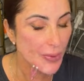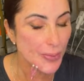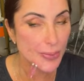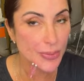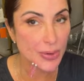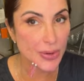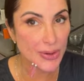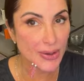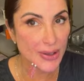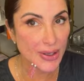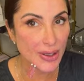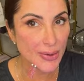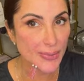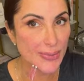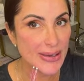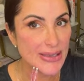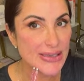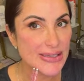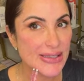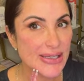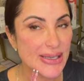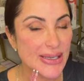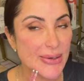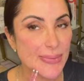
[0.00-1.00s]
pulling on my
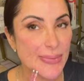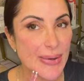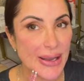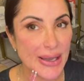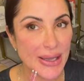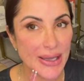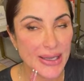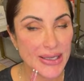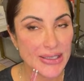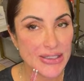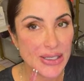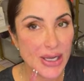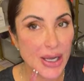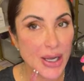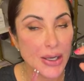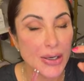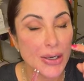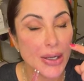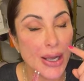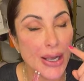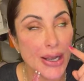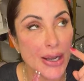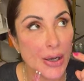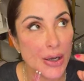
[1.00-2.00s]
skin and making it taut.
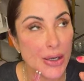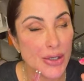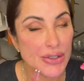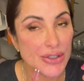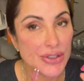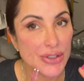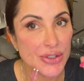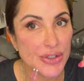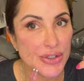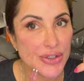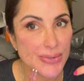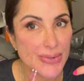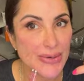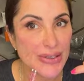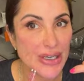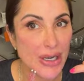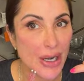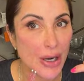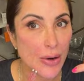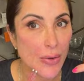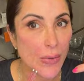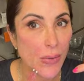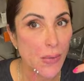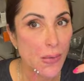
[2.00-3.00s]
I also use my
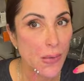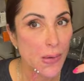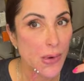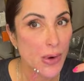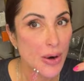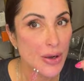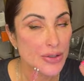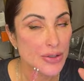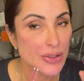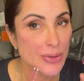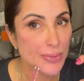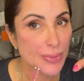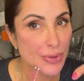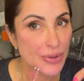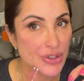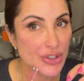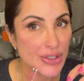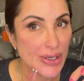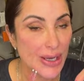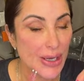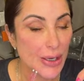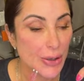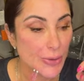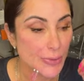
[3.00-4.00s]
tongue to push
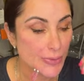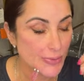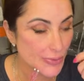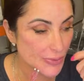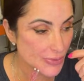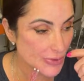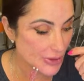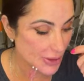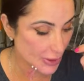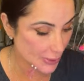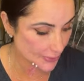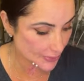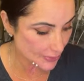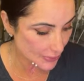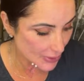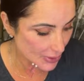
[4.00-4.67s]
out. So